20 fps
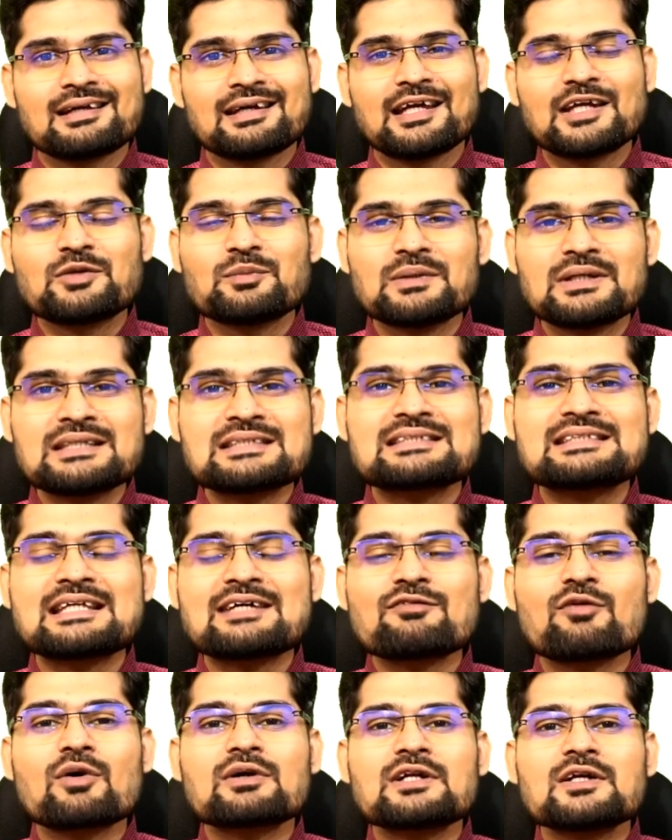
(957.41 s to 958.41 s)
It means
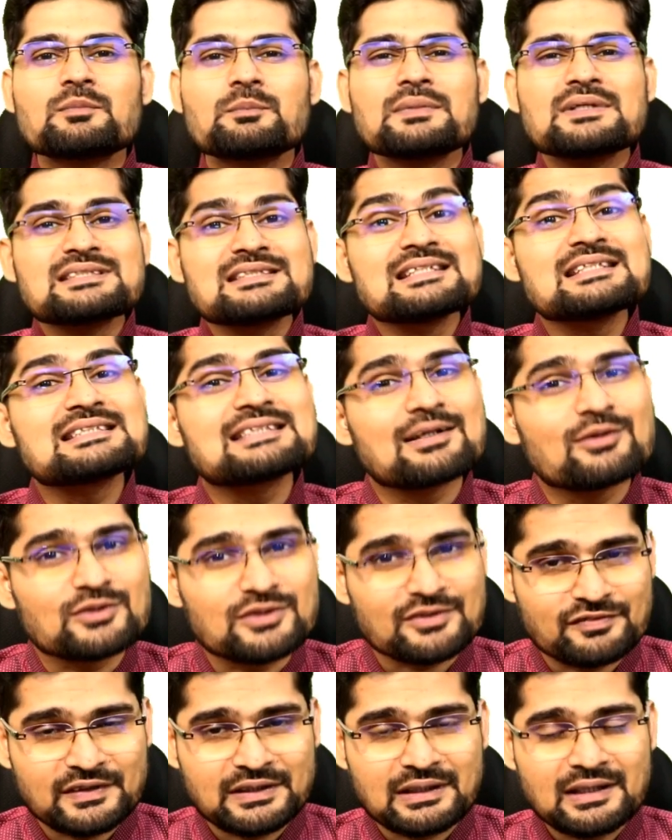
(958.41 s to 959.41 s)
they wanted business out
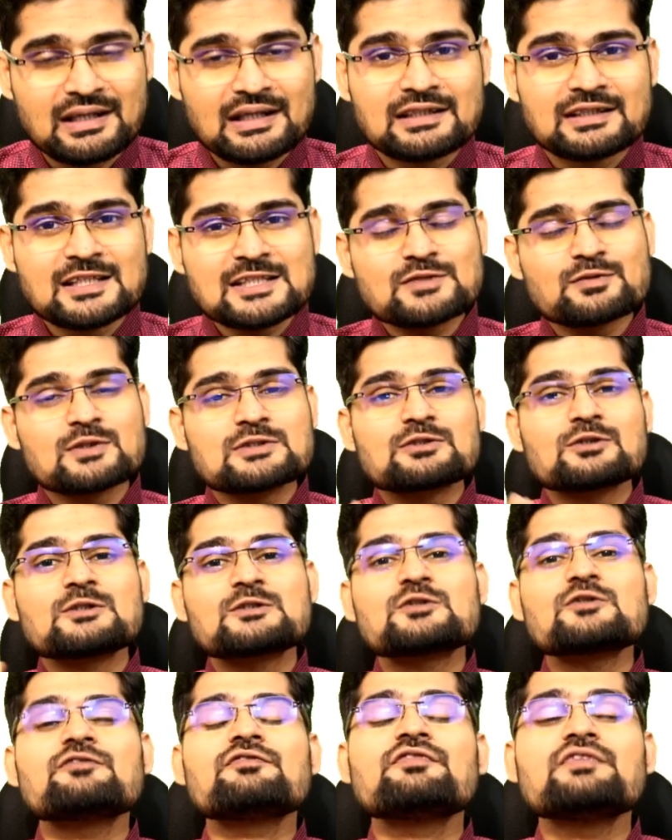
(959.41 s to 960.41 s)
of it. This was
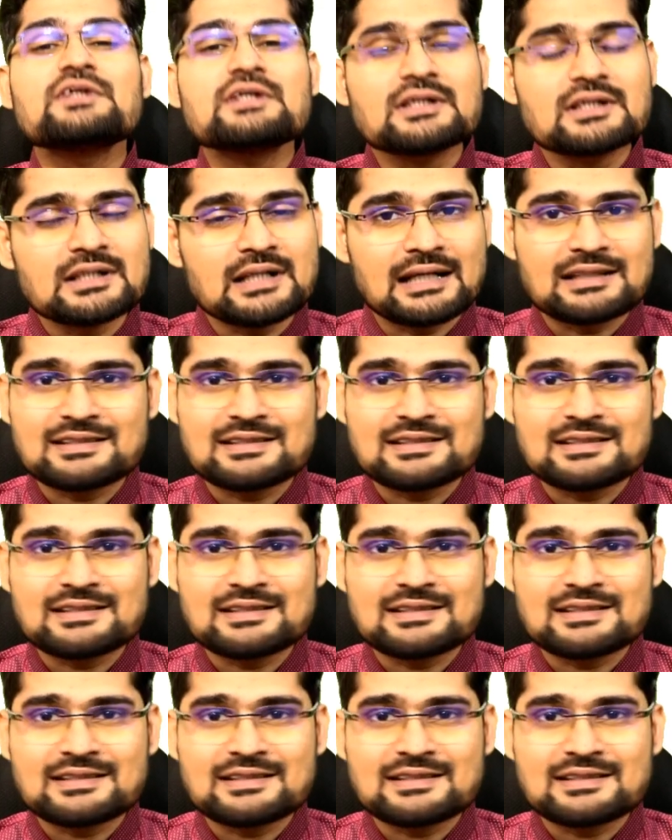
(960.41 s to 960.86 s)
also feared at